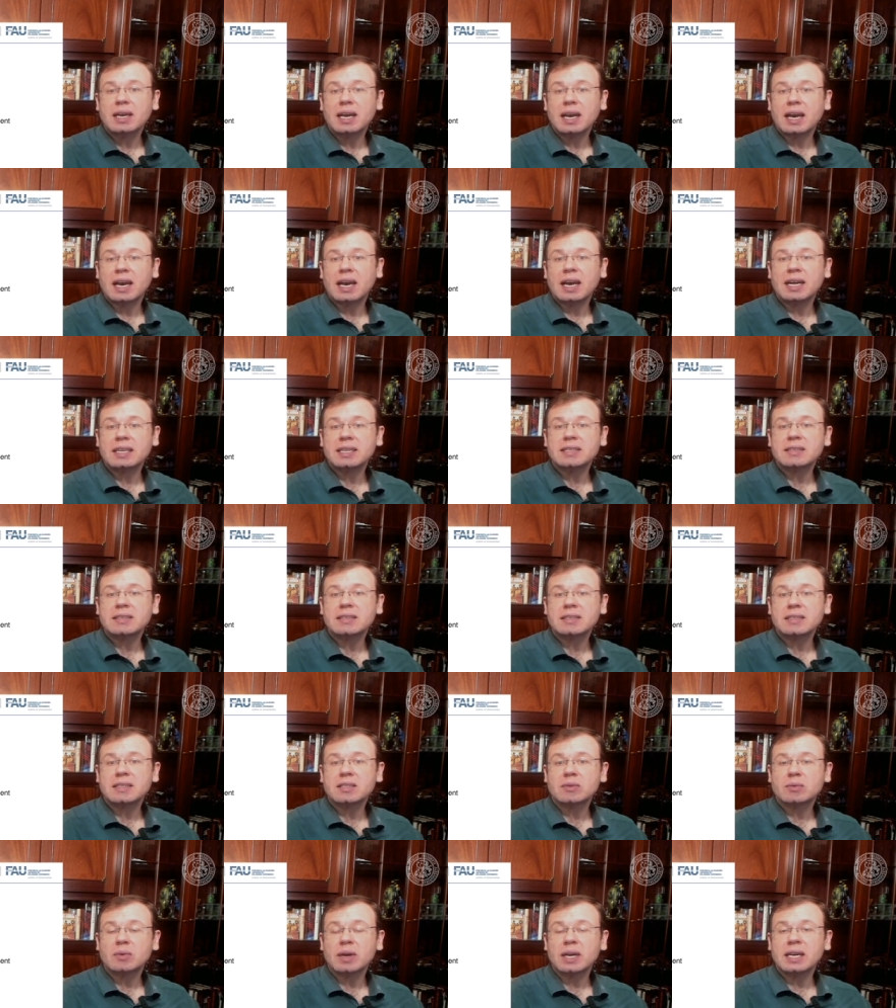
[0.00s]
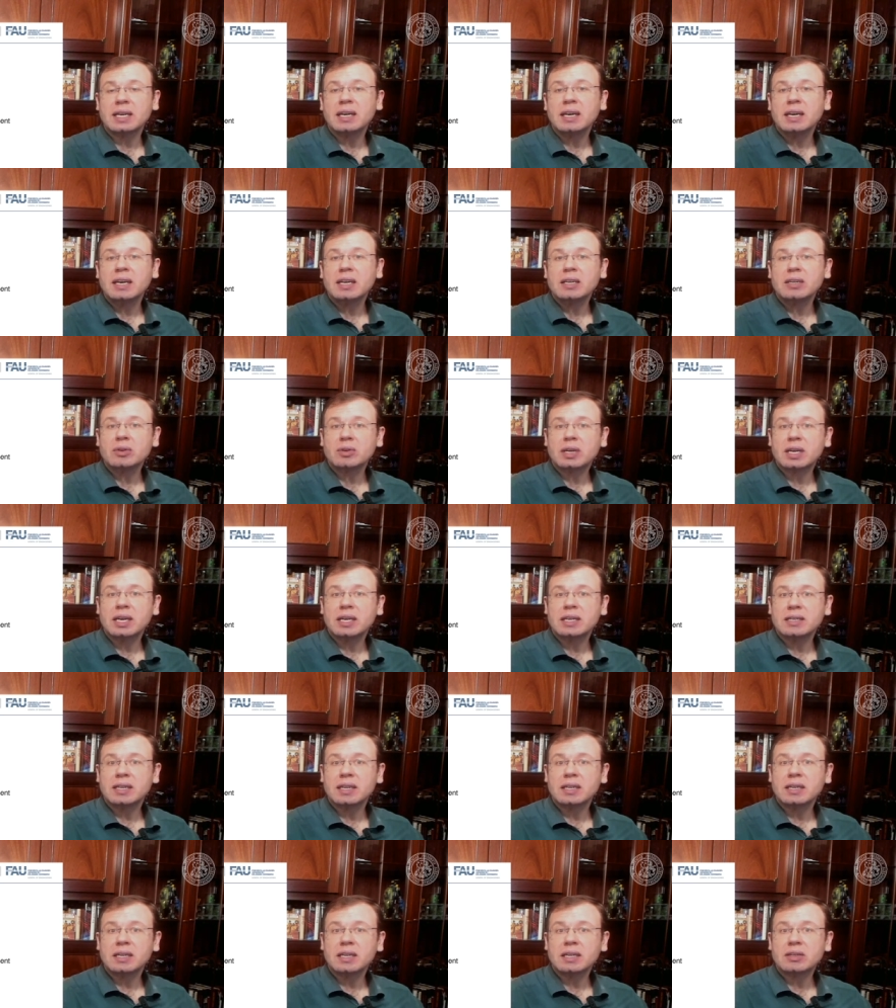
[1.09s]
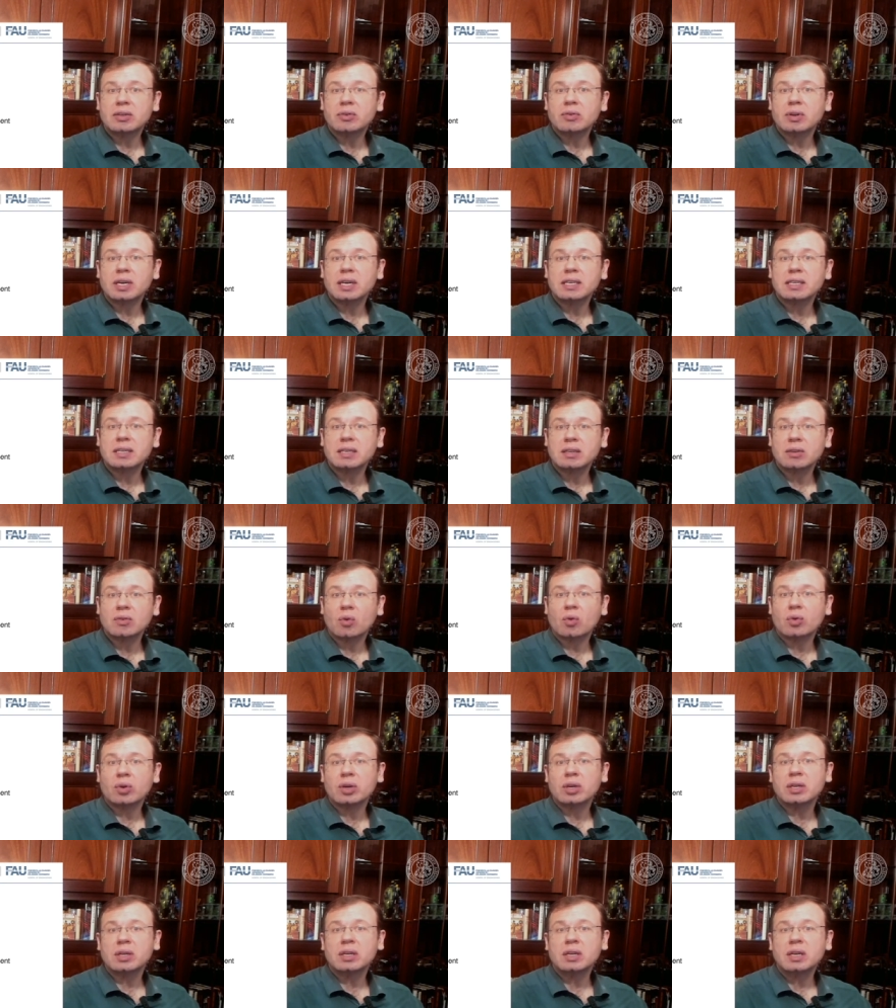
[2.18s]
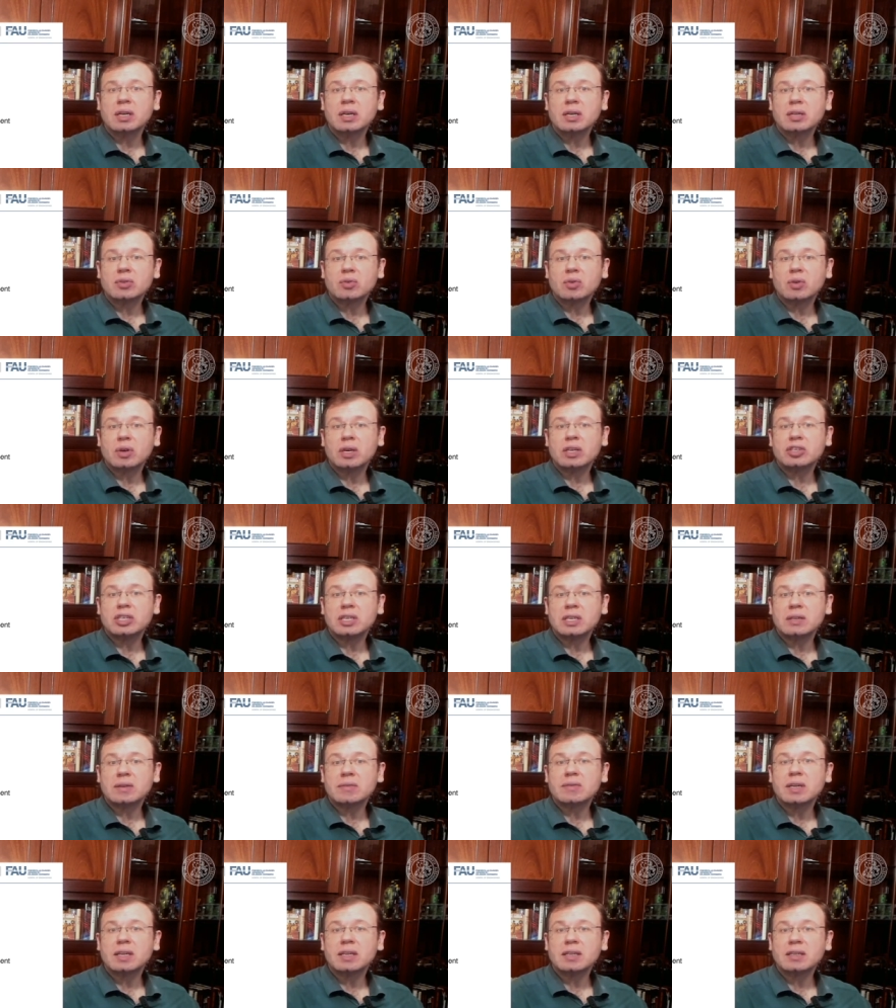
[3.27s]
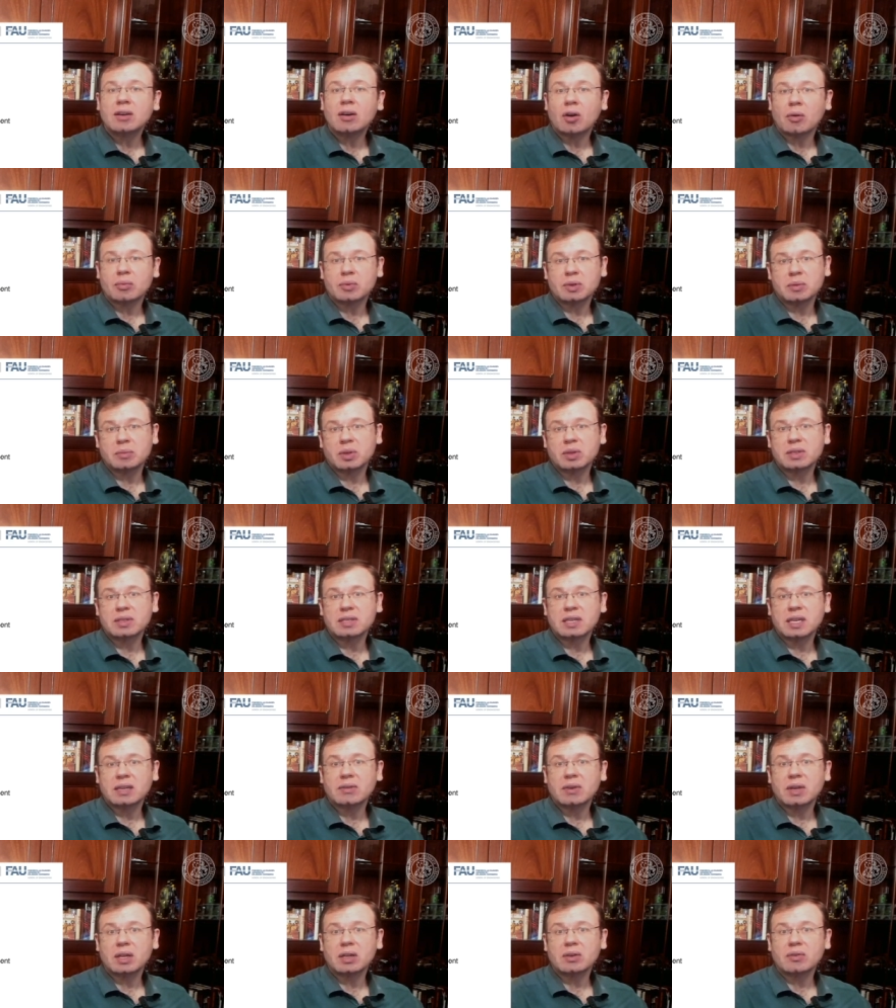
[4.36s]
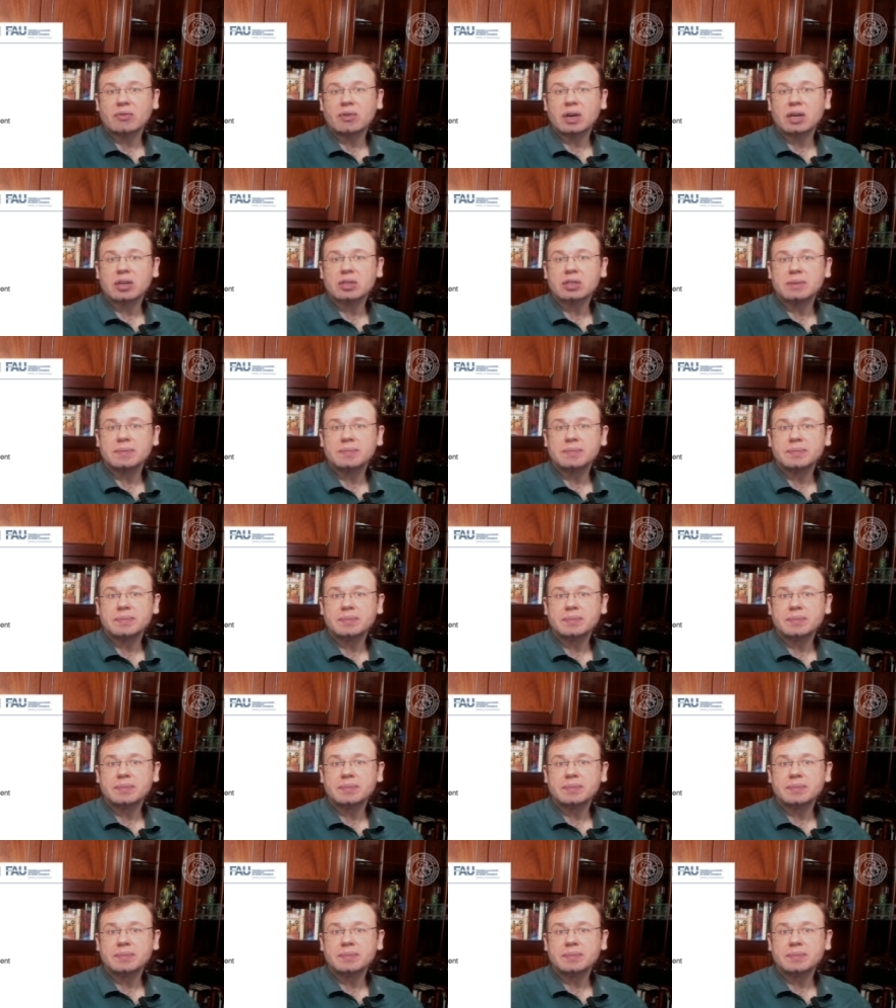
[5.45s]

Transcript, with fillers: and this way you can then iterate in order to achieve the optimal state value function.